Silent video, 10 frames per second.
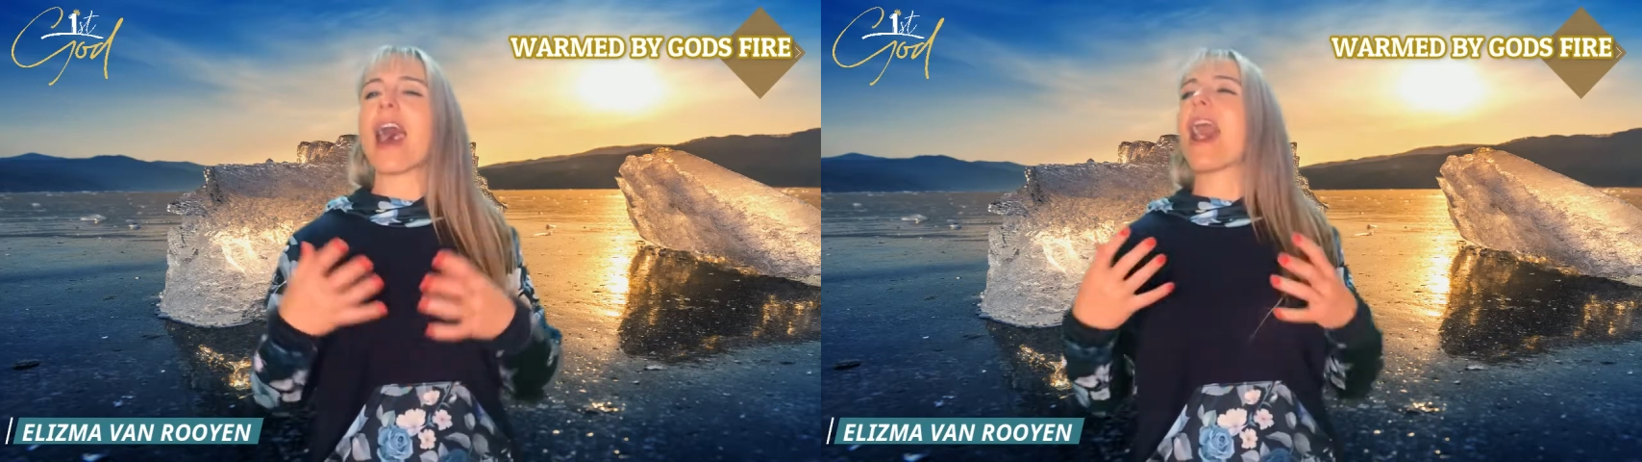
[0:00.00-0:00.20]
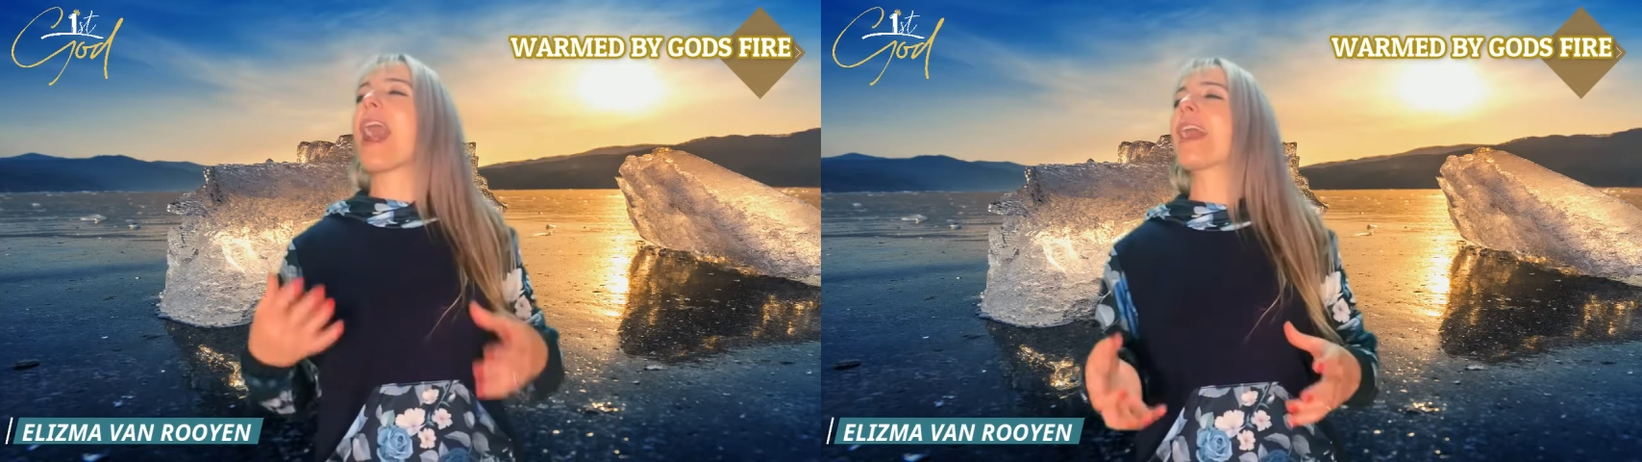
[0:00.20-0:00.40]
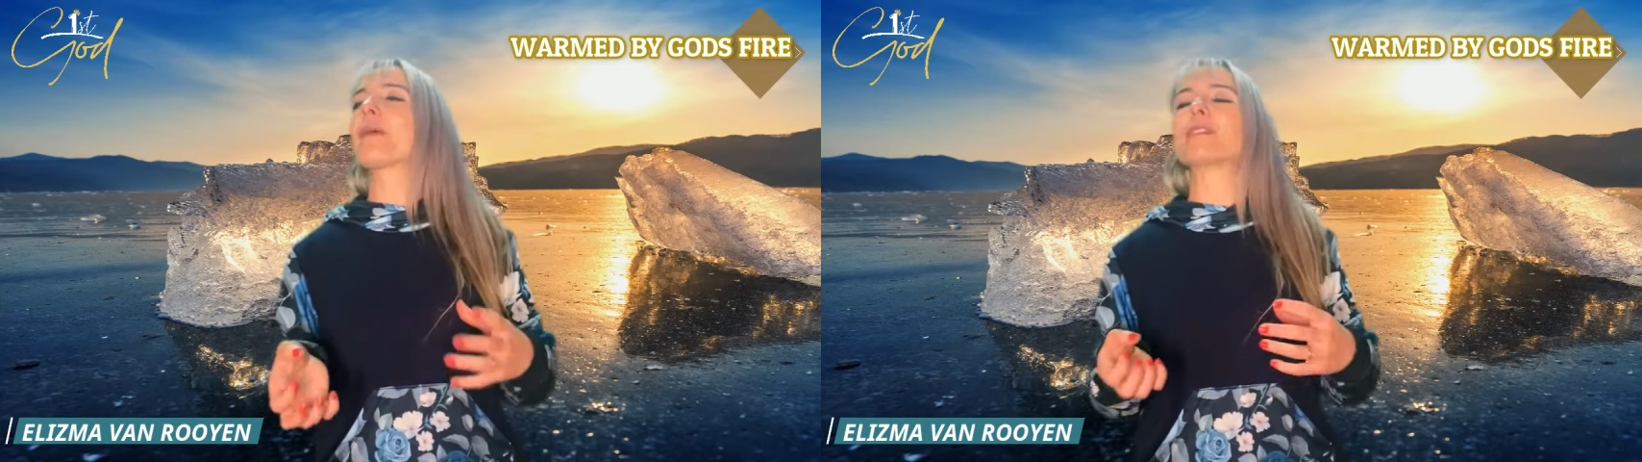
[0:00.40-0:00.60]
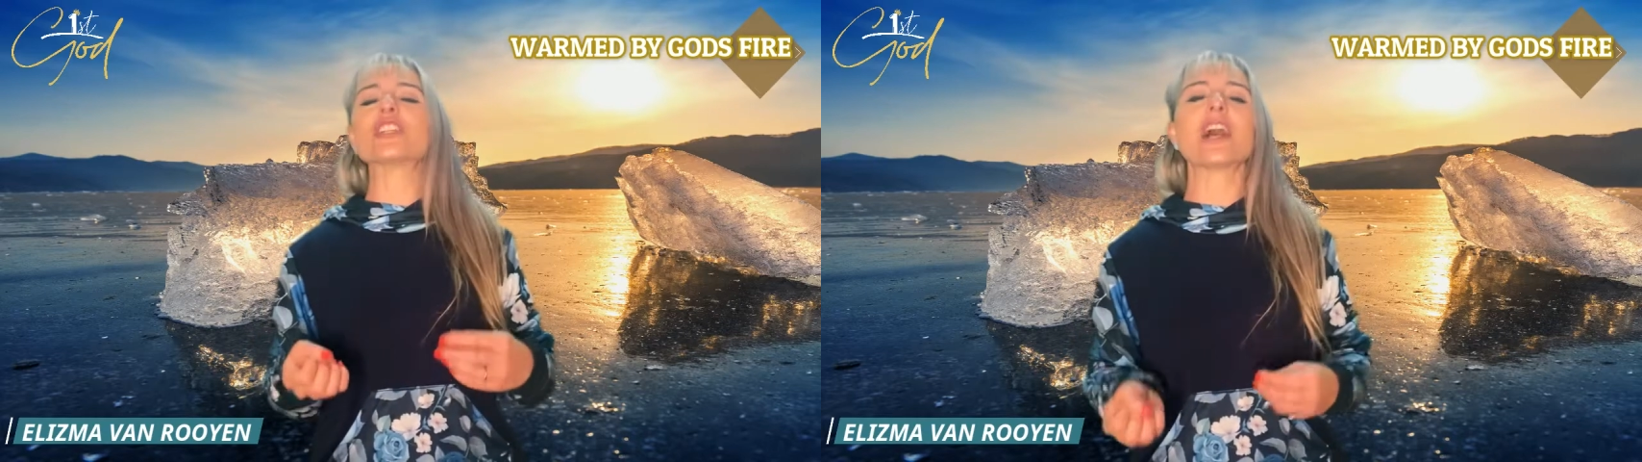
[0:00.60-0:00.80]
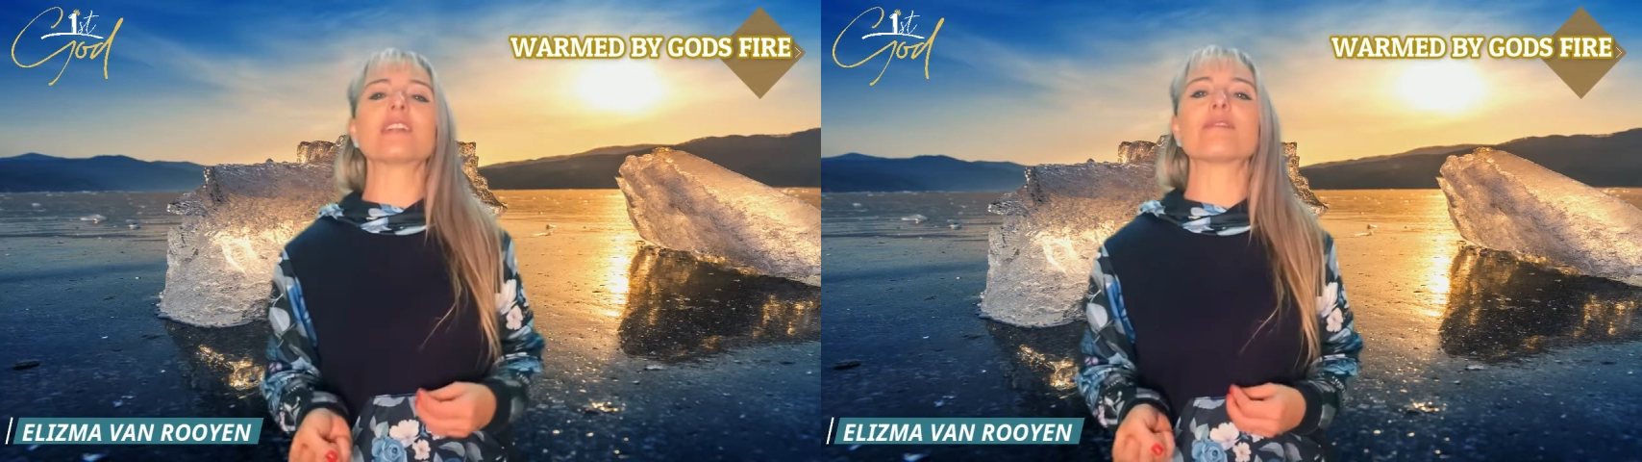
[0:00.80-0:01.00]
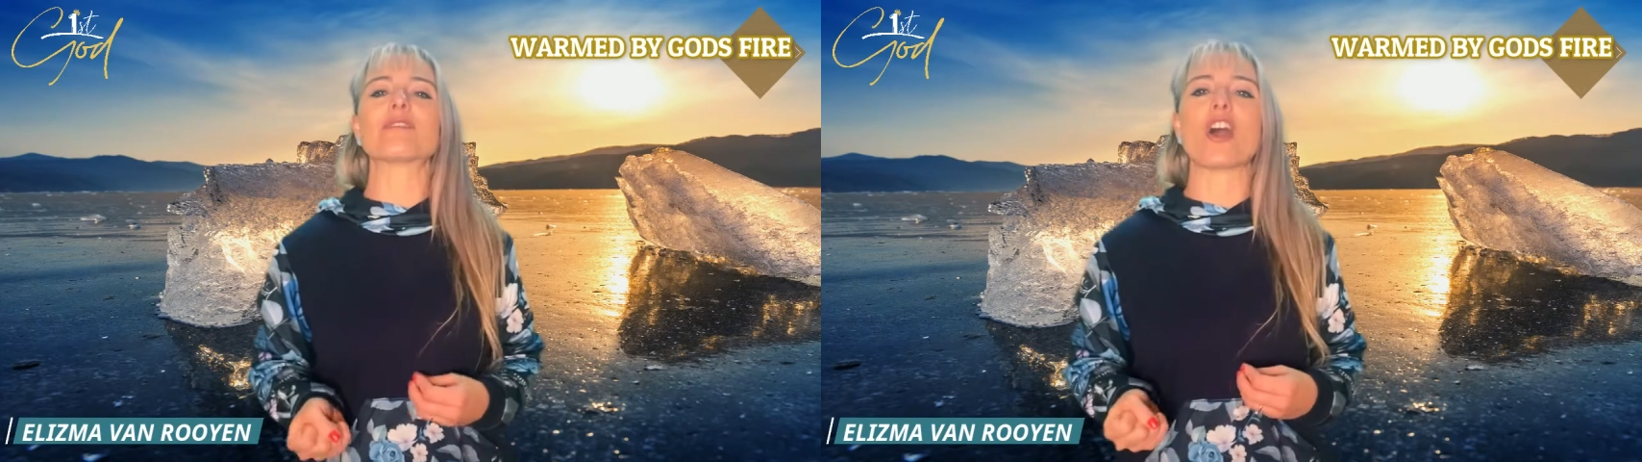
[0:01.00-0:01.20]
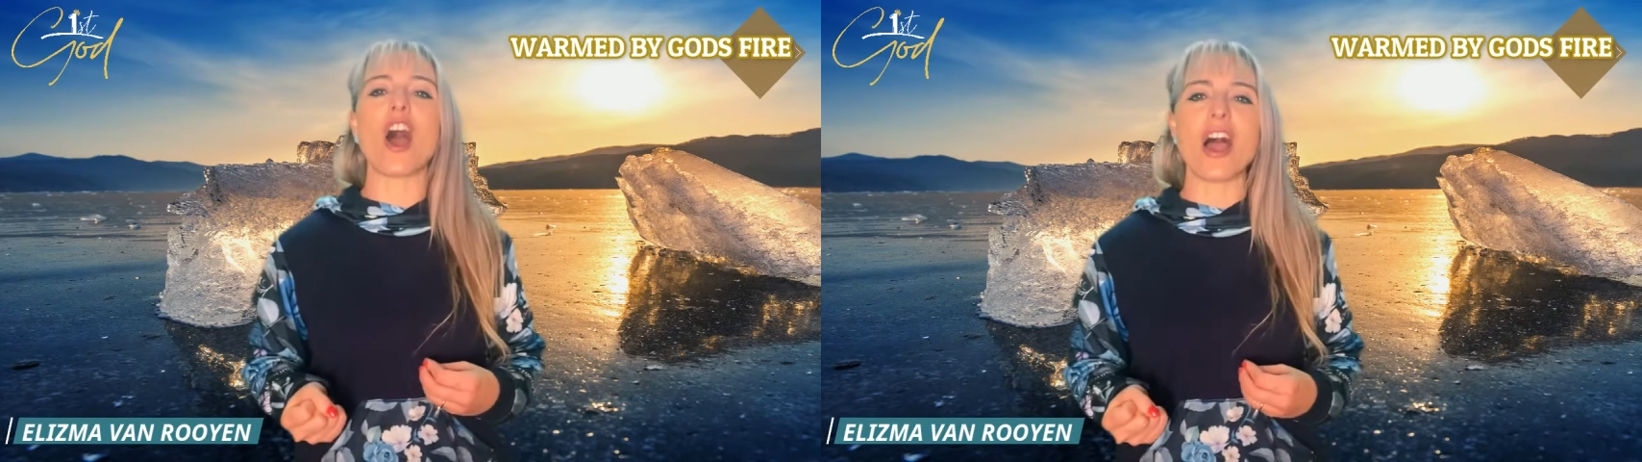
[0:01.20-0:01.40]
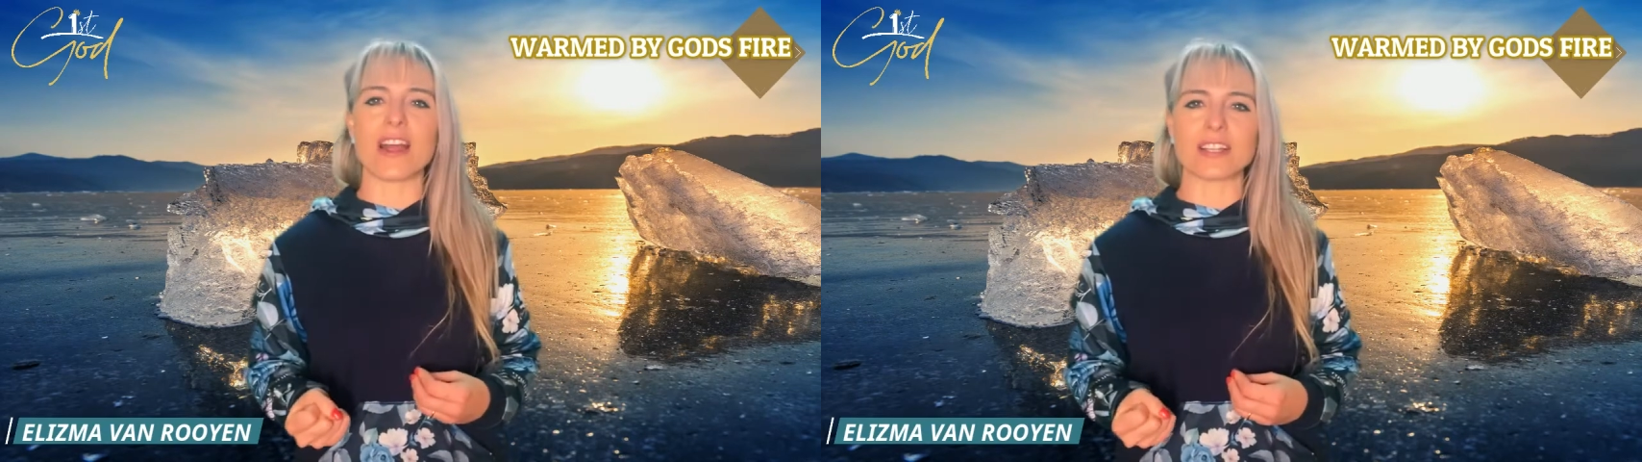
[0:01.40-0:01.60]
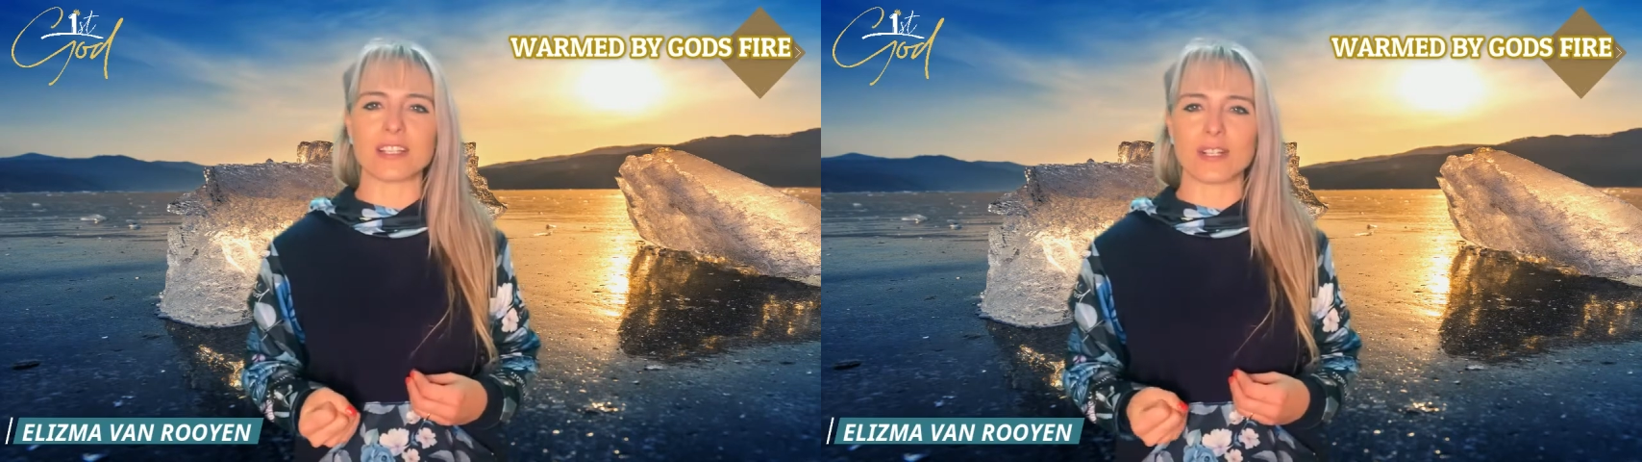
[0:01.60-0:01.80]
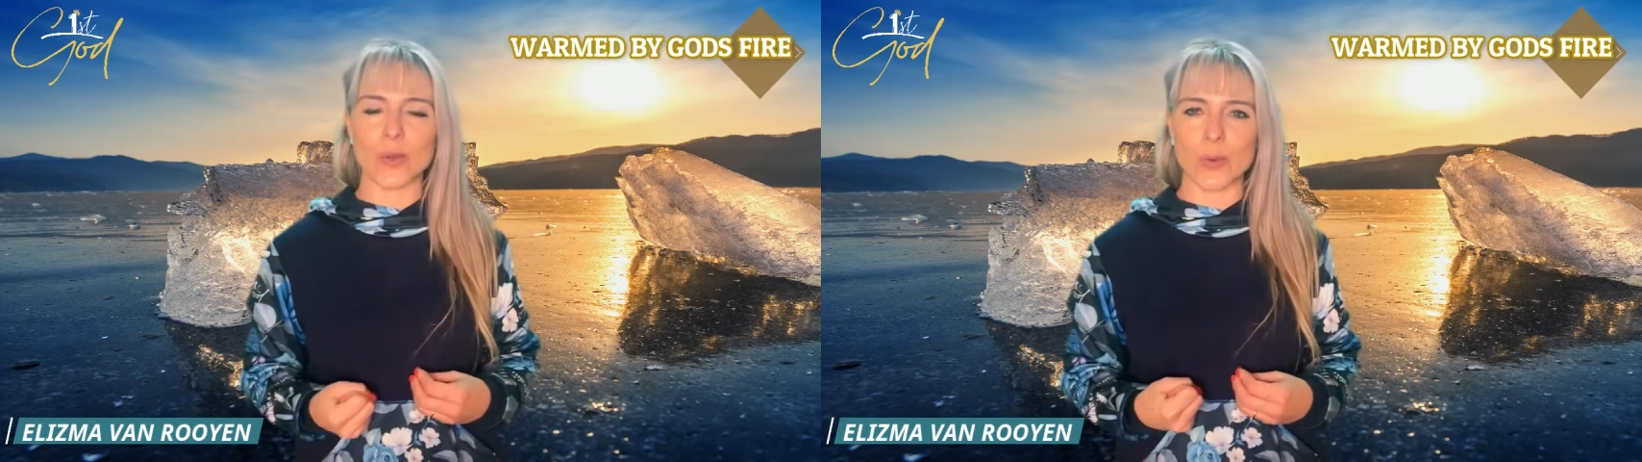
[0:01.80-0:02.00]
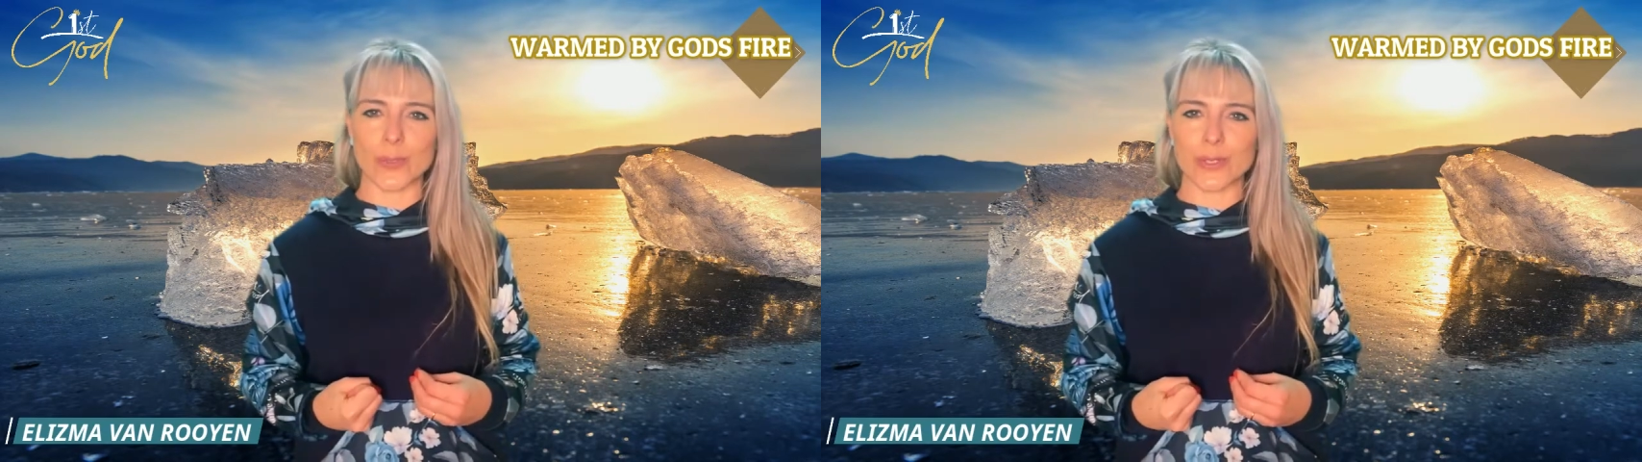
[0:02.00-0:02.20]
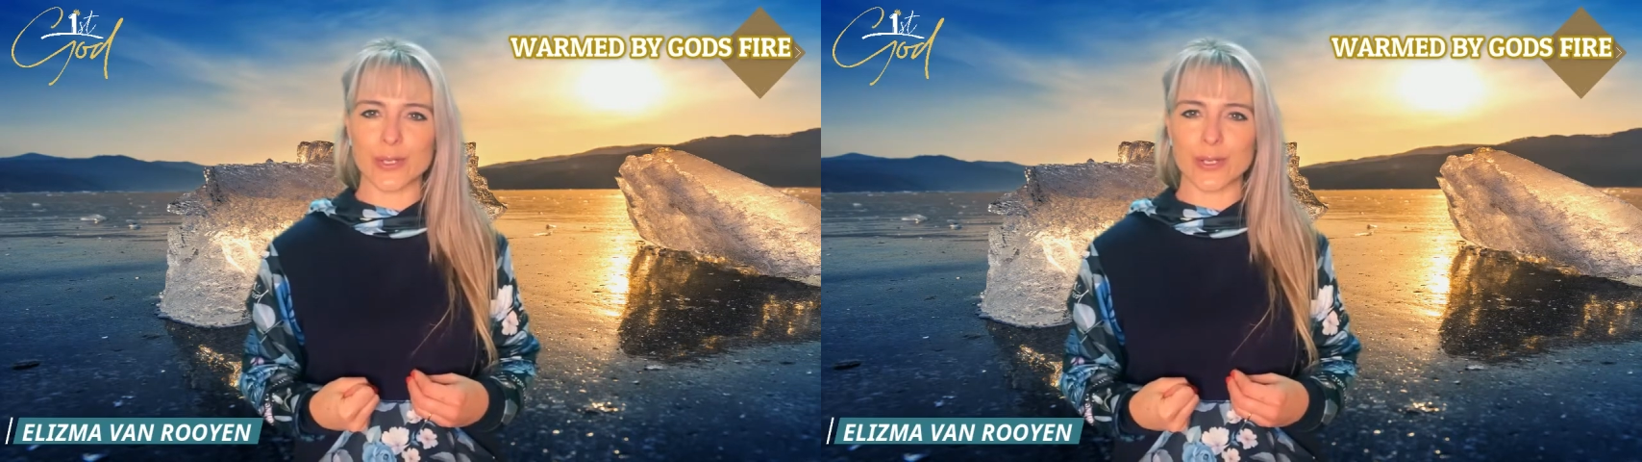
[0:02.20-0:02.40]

"I am a child of God, Lord."